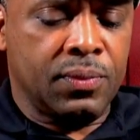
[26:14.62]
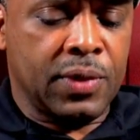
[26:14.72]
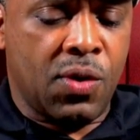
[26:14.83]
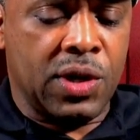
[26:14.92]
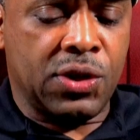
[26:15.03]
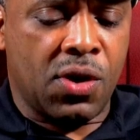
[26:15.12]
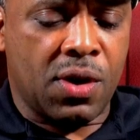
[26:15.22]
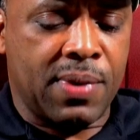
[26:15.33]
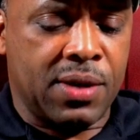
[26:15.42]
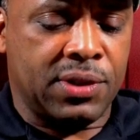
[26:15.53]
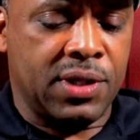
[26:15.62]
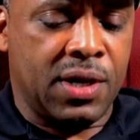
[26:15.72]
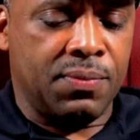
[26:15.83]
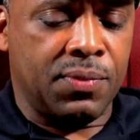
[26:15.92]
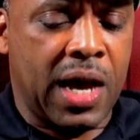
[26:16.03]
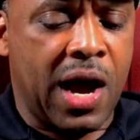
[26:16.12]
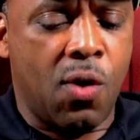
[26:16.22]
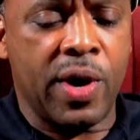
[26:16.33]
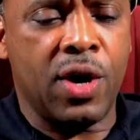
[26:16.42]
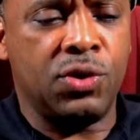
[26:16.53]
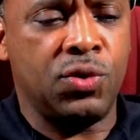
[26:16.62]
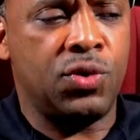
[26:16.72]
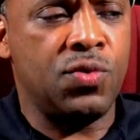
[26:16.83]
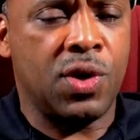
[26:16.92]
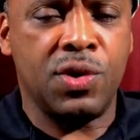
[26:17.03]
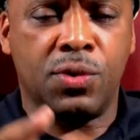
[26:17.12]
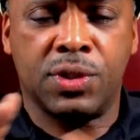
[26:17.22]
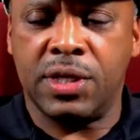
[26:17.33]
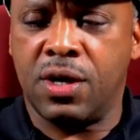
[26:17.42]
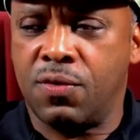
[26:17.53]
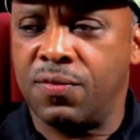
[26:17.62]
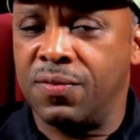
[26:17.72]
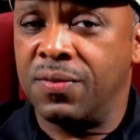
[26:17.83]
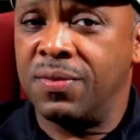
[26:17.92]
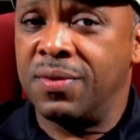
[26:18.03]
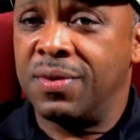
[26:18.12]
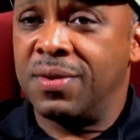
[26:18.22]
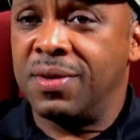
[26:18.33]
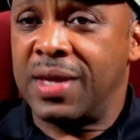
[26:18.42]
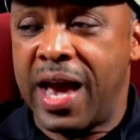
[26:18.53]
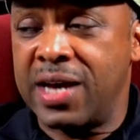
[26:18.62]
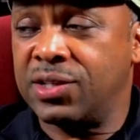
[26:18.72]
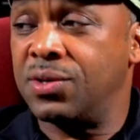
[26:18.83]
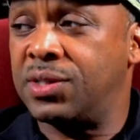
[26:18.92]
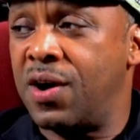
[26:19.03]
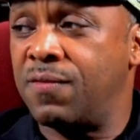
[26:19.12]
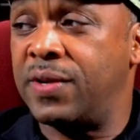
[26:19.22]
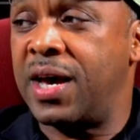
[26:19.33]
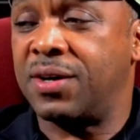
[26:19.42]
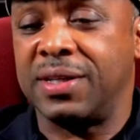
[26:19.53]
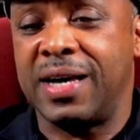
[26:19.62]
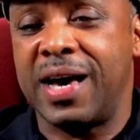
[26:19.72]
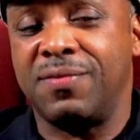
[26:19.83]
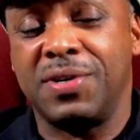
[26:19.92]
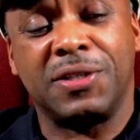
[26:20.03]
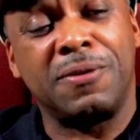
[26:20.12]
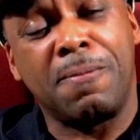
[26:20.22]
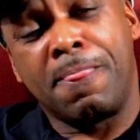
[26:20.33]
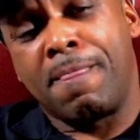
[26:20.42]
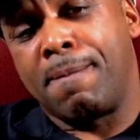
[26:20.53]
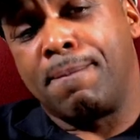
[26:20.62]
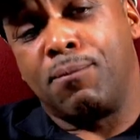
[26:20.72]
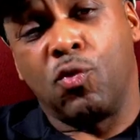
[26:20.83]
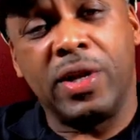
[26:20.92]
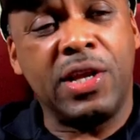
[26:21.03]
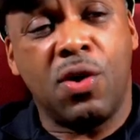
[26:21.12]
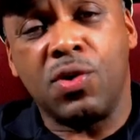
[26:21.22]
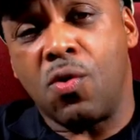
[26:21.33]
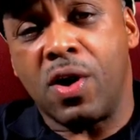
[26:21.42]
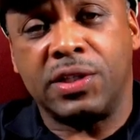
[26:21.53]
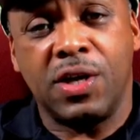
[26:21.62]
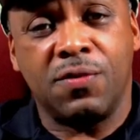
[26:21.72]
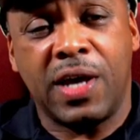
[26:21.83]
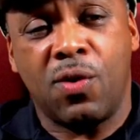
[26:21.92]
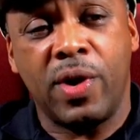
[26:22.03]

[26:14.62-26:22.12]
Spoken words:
I want to talk about something. How well do you know yourself? Ask yourself that, because a lot of us really don't know ourselves that